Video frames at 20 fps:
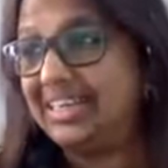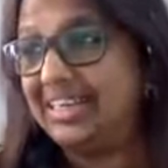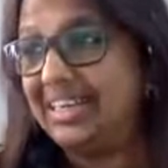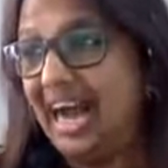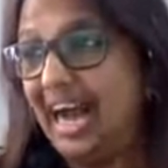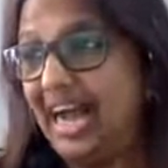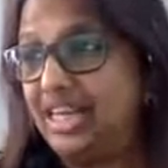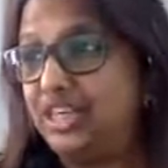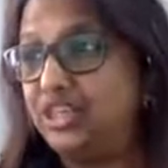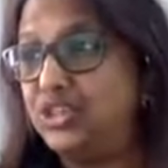
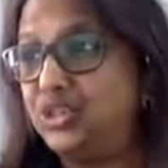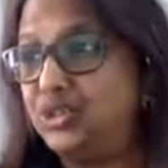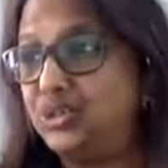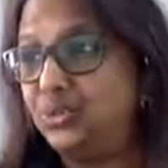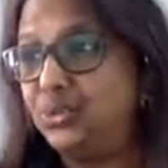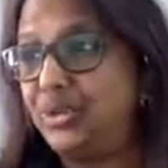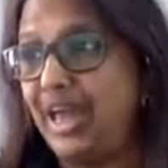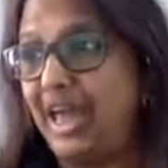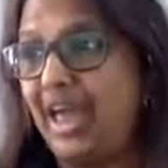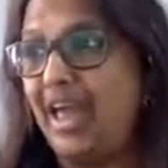I
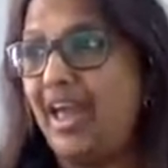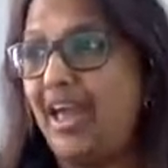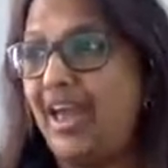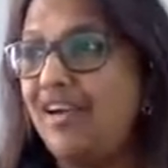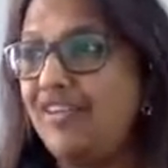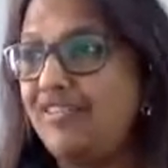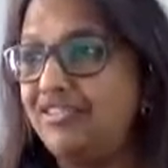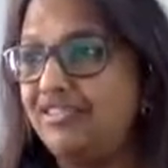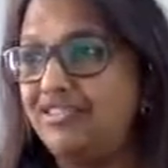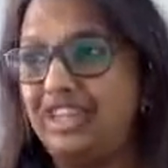should
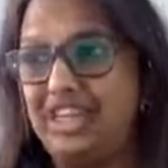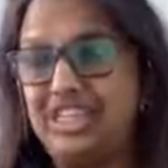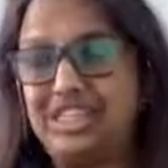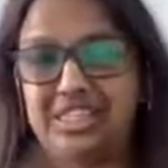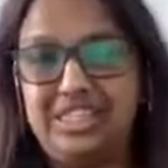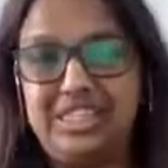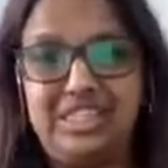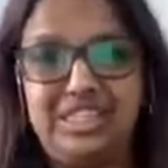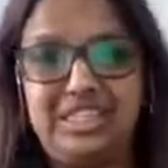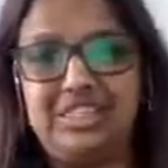have
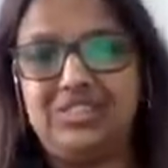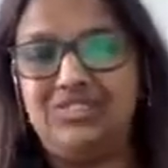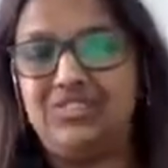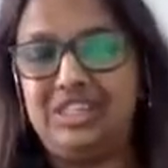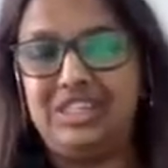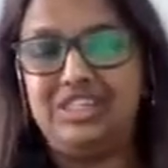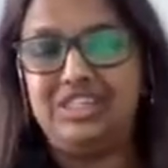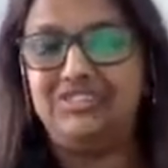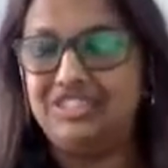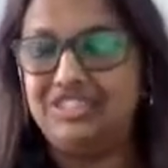tested this
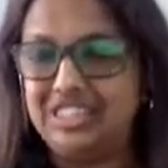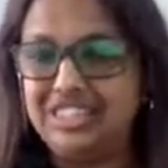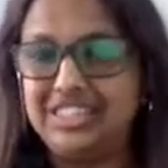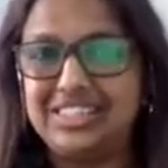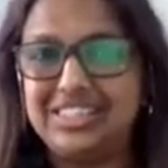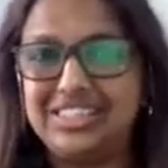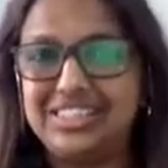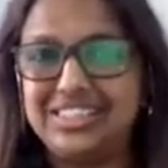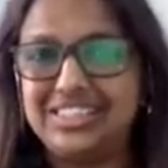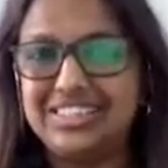fellow
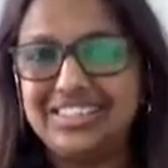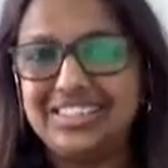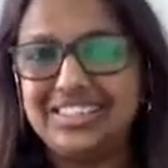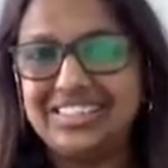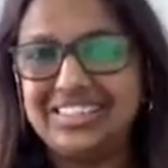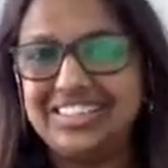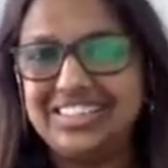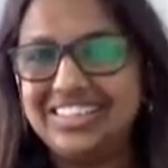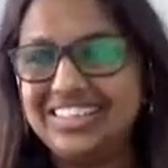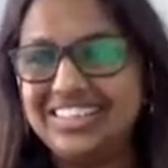first.
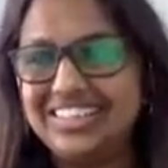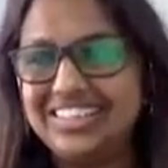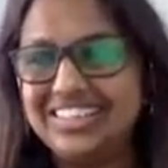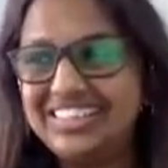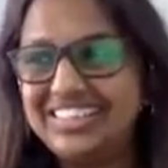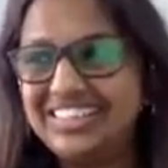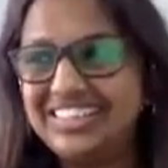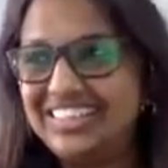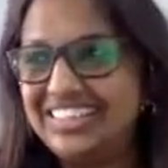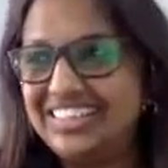
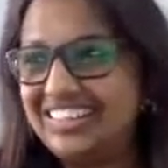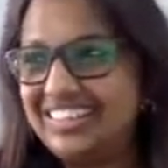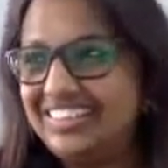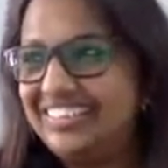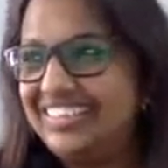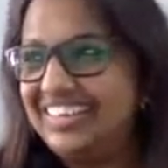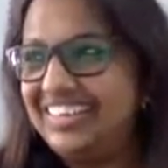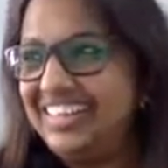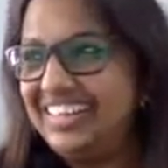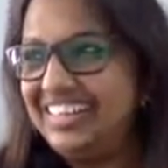All
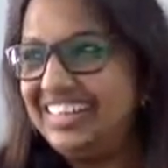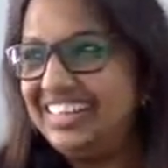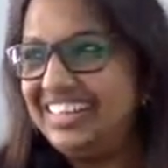right.